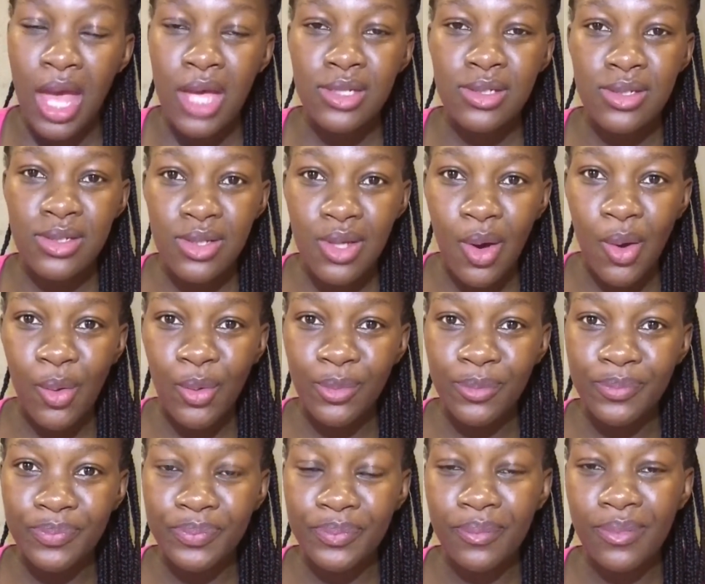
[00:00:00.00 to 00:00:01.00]

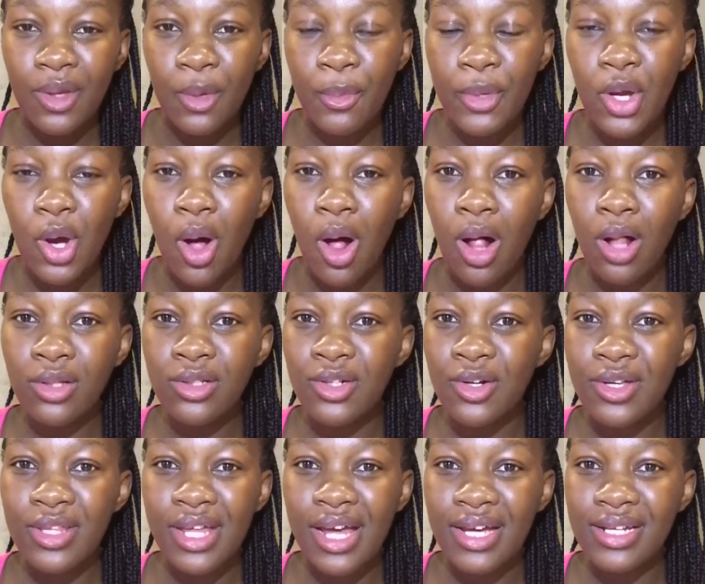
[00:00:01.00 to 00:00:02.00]
So, we all
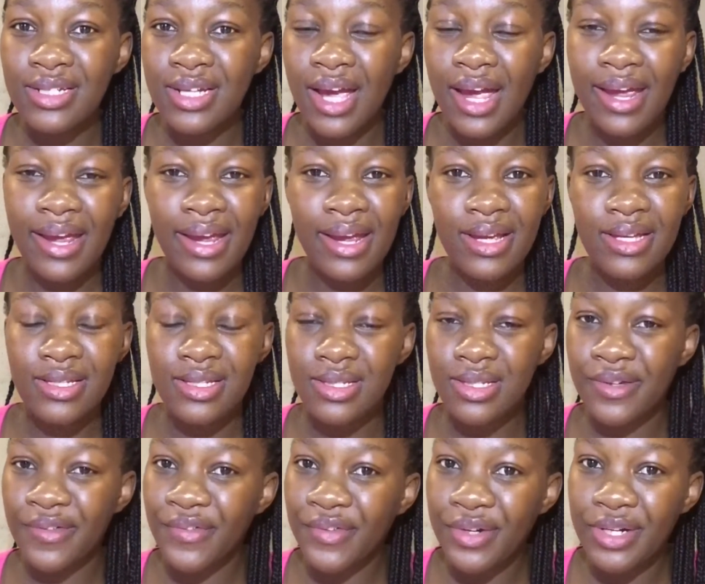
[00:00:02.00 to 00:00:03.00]
know that our hair is
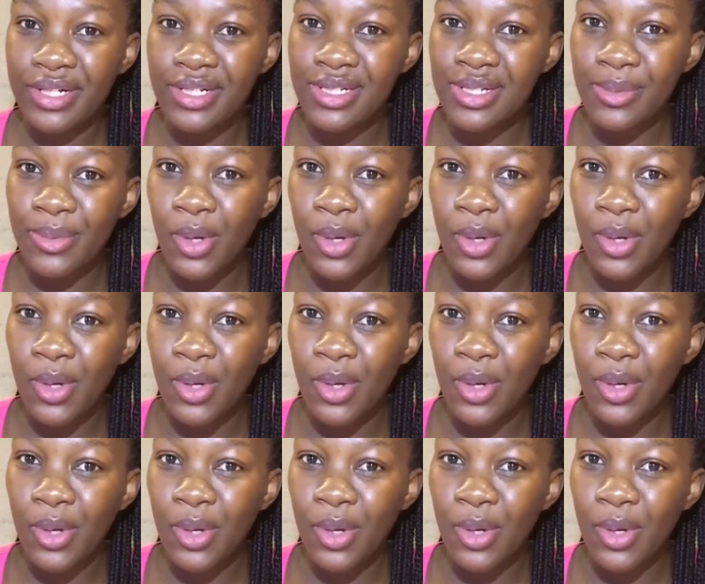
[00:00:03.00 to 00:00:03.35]
different.